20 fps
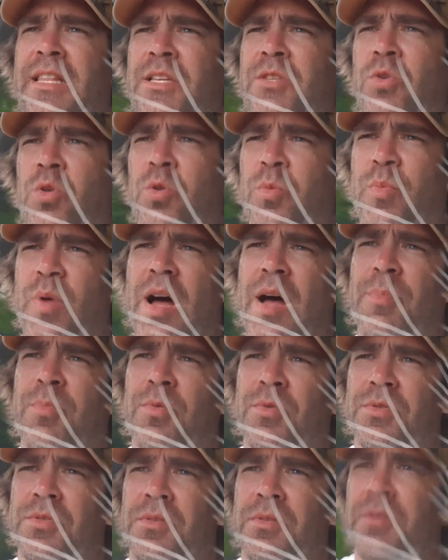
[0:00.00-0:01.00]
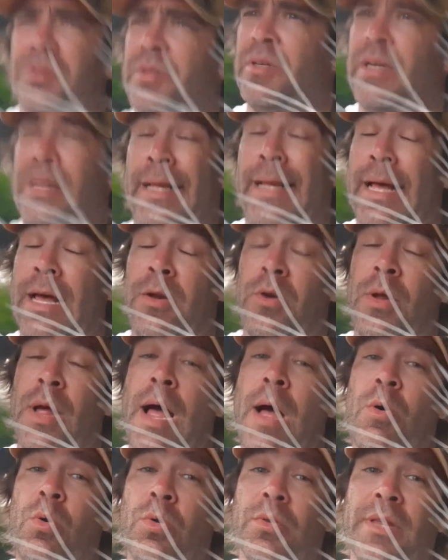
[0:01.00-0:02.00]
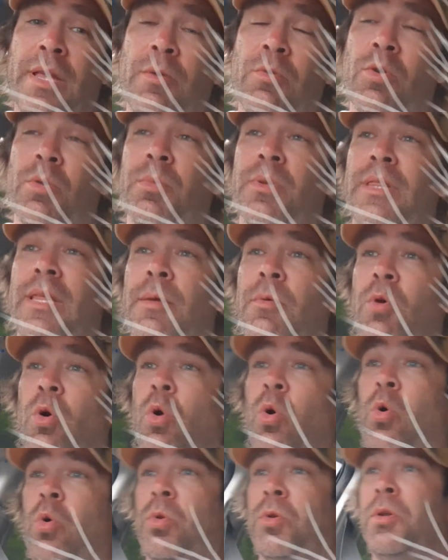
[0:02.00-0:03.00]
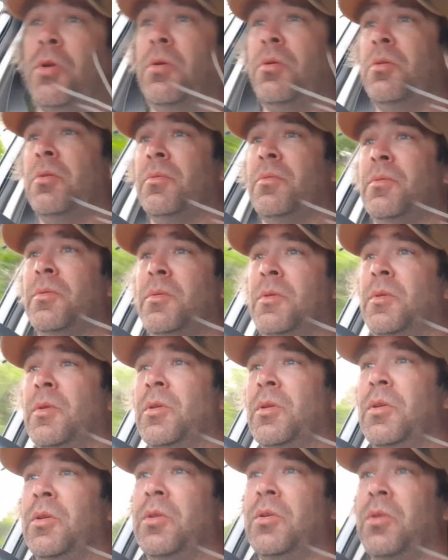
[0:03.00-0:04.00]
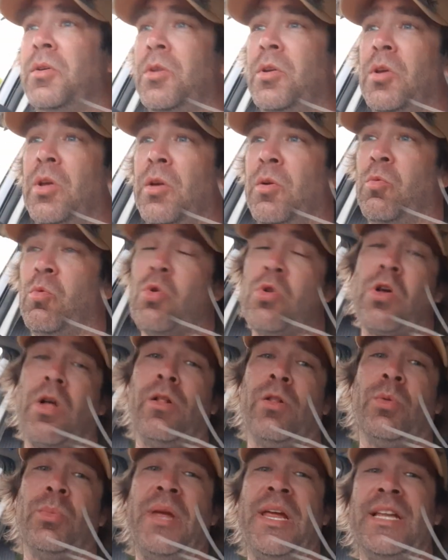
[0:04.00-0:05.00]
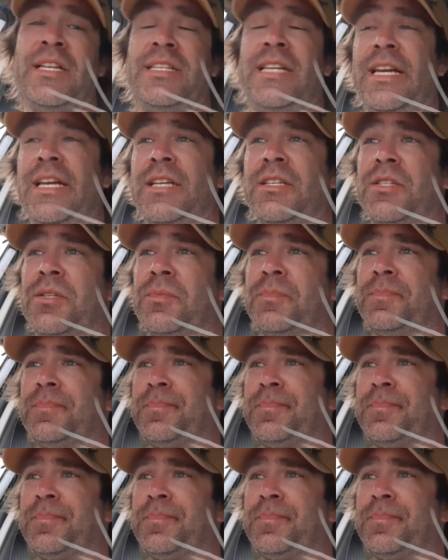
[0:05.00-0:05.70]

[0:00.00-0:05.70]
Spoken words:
these old poppers. I don't know how old they were, but they were old. We'll call them antiques.